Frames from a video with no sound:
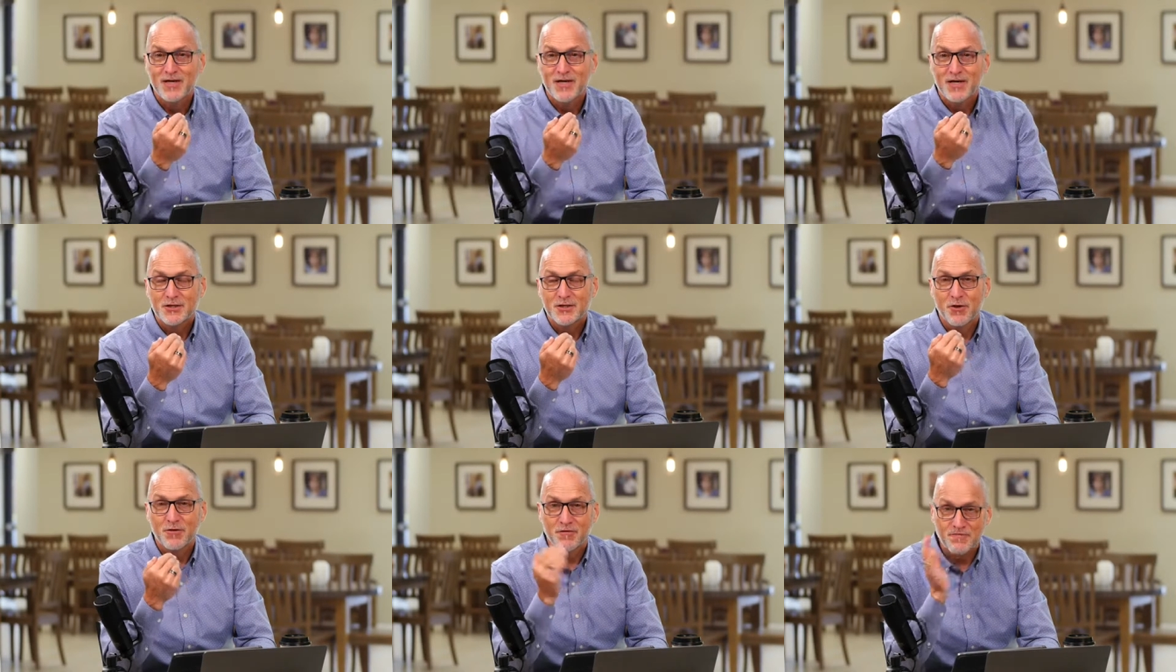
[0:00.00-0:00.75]

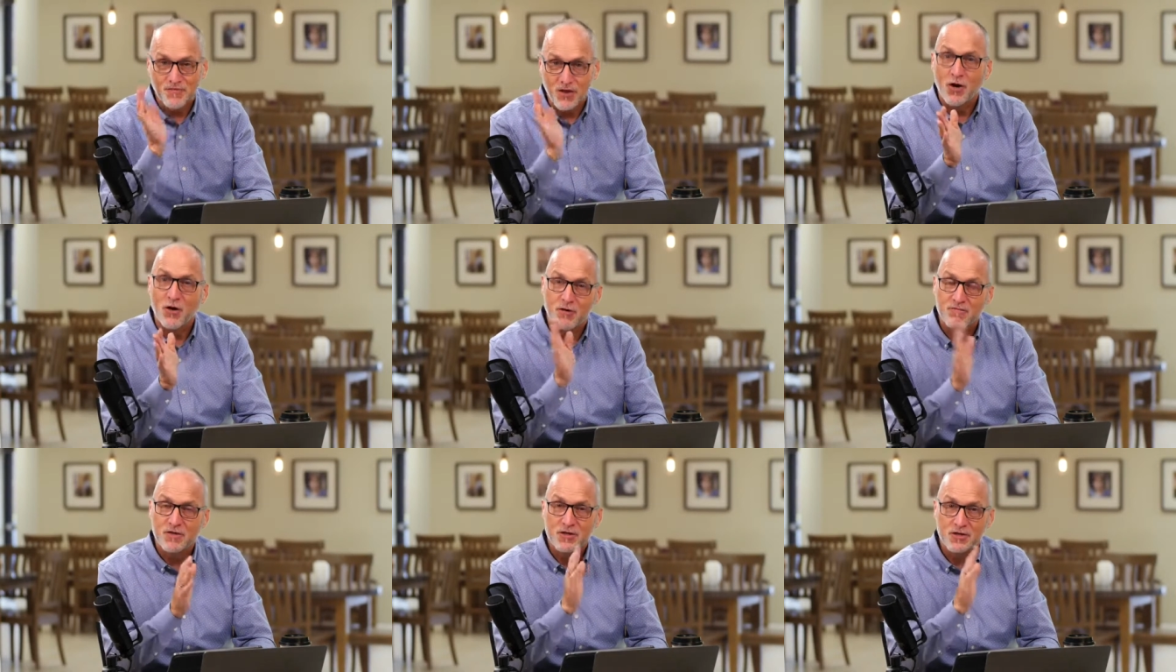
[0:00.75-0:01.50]
So the flow
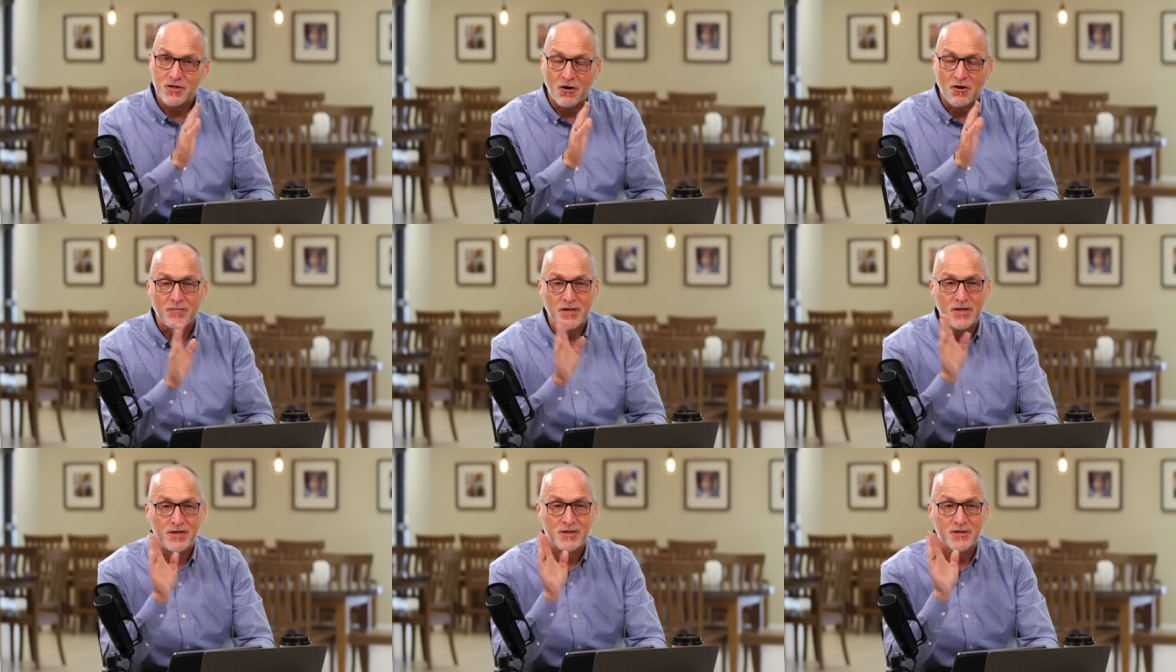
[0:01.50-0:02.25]
of this psalm
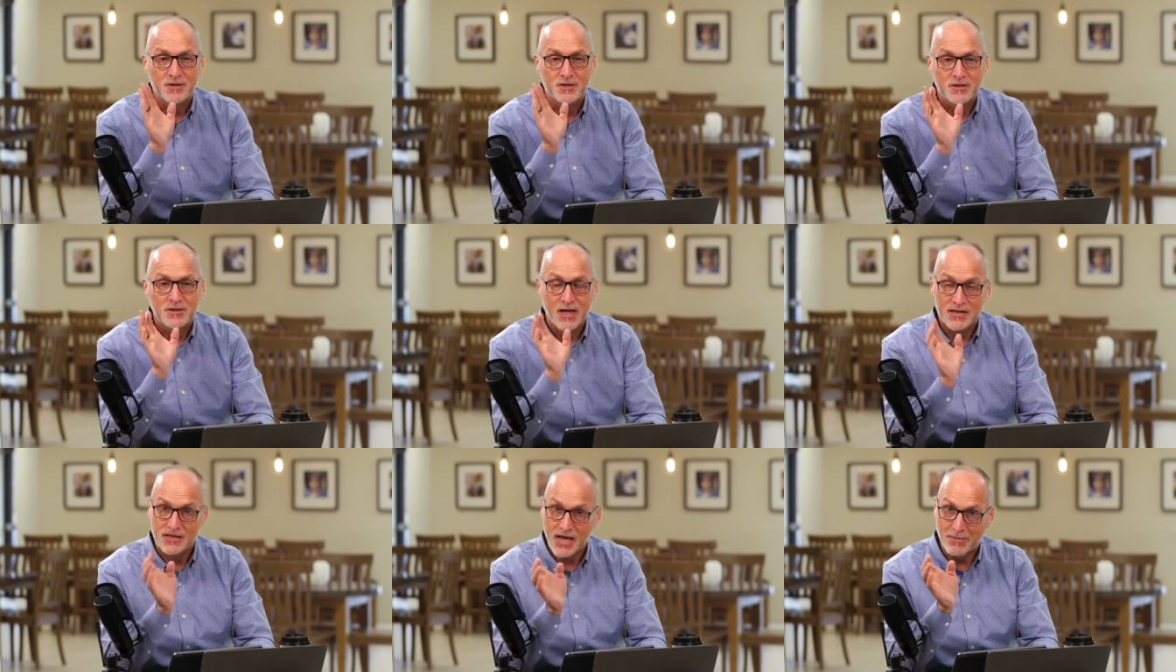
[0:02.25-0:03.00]
is
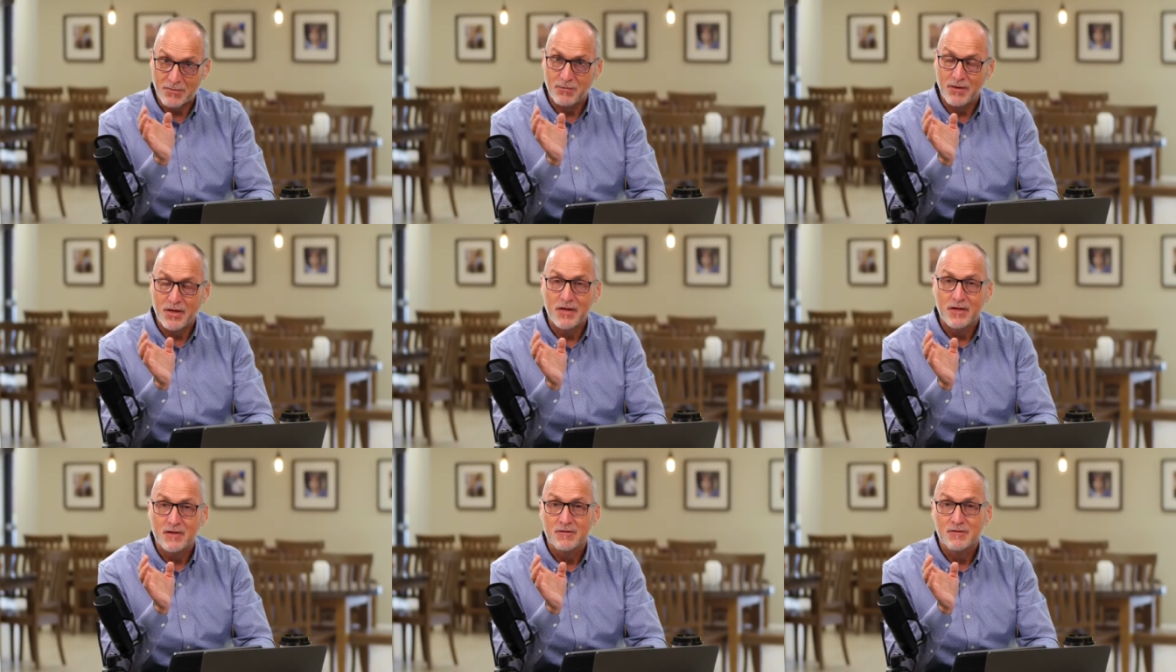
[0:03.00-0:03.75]
examine
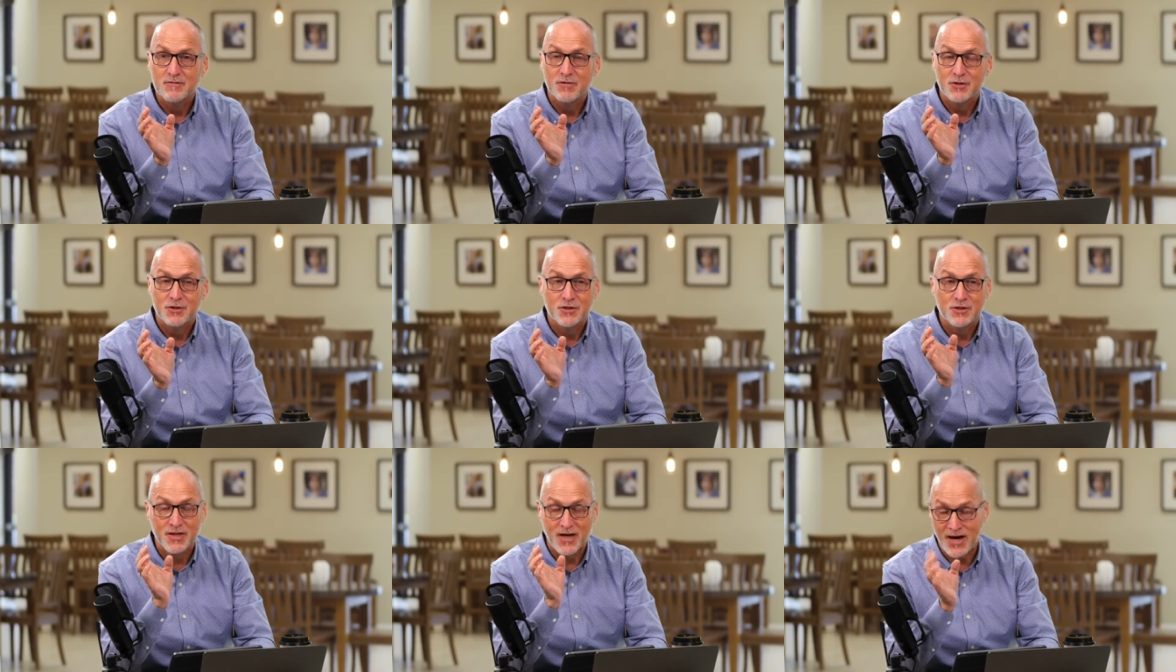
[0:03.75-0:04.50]
me, which
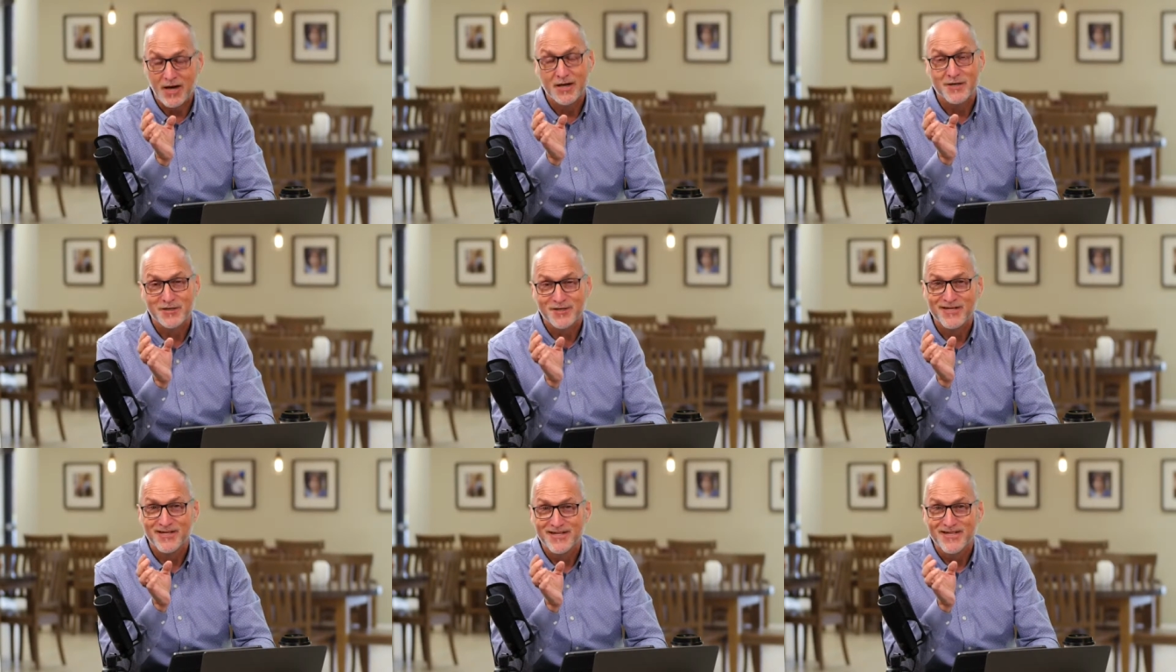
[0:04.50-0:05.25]
is an
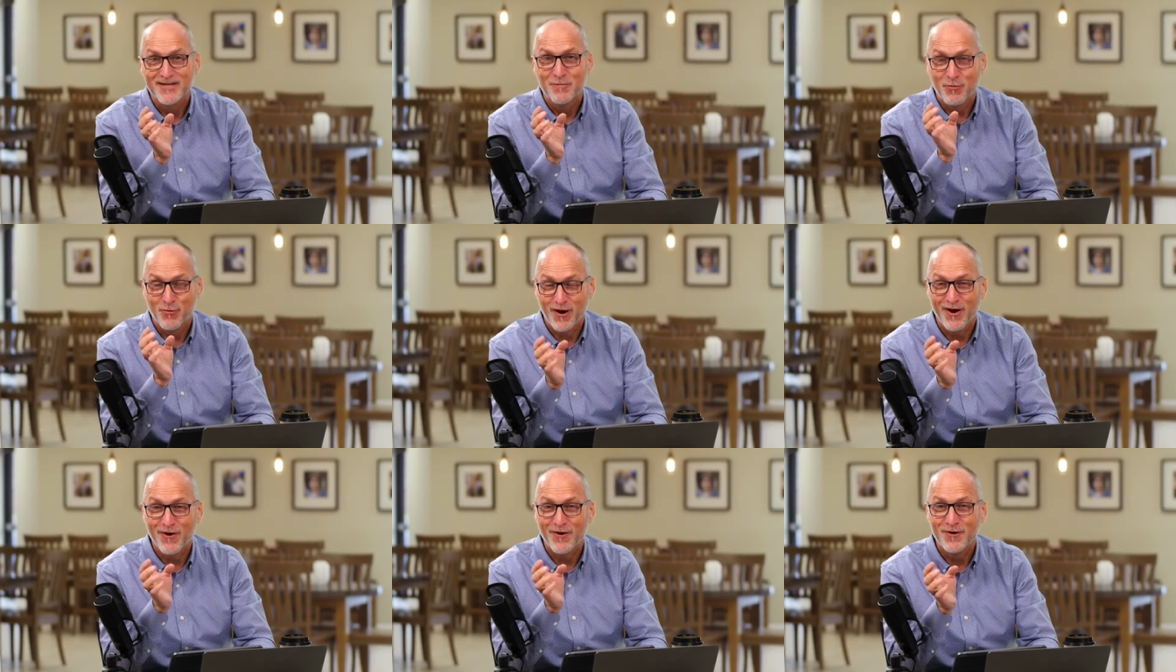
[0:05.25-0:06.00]
honest
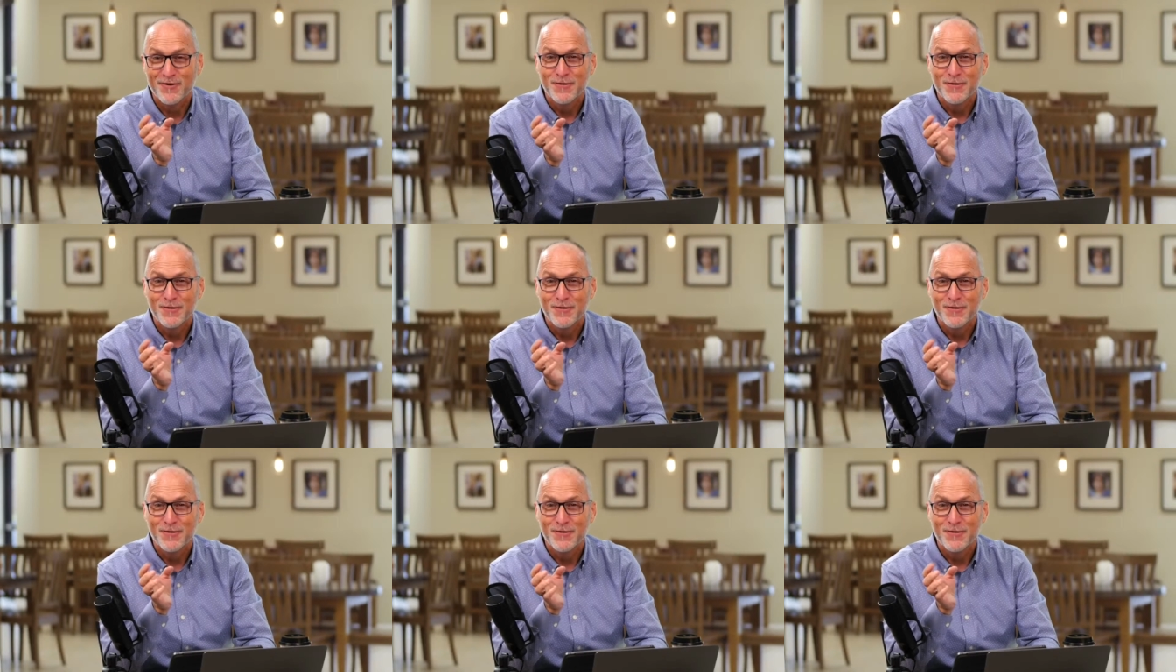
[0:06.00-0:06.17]
prayer,